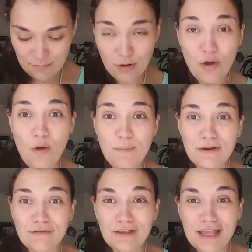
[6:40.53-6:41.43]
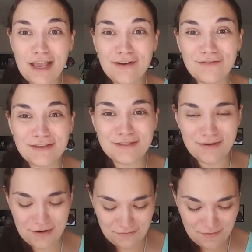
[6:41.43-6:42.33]
I'm going to open it really carefully so
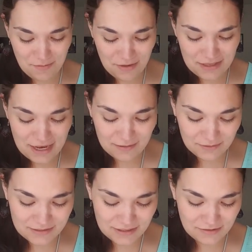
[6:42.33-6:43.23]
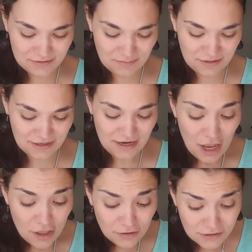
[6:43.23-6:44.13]
I don't rip all the animal stickers apart.
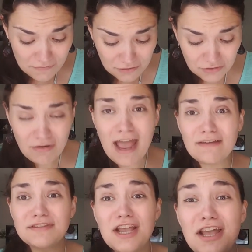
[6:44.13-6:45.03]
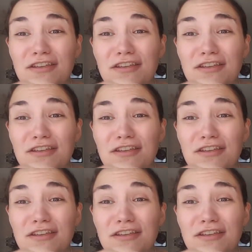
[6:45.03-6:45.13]
There's even giraffes.